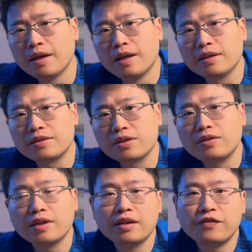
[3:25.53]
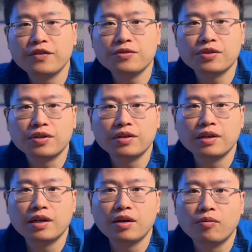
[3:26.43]
So in the future,
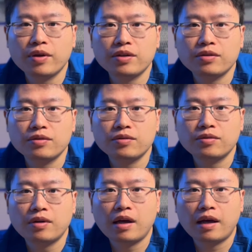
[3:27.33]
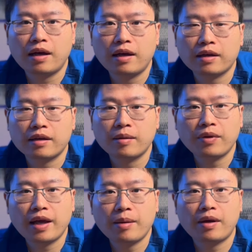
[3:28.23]
when you
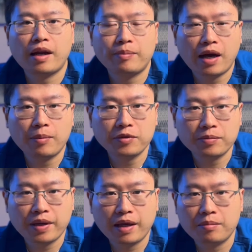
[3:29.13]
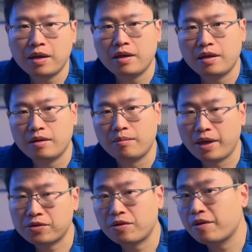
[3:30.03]
complain about abdominal pain, make
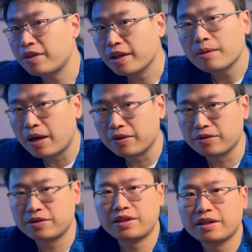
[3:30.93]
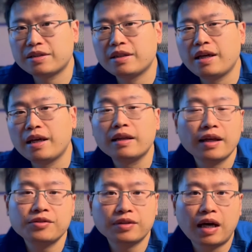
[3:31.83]
sure to think about those things and
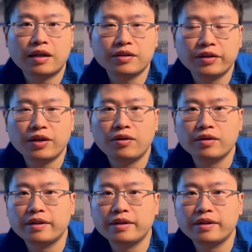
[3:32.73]
let your doctor know.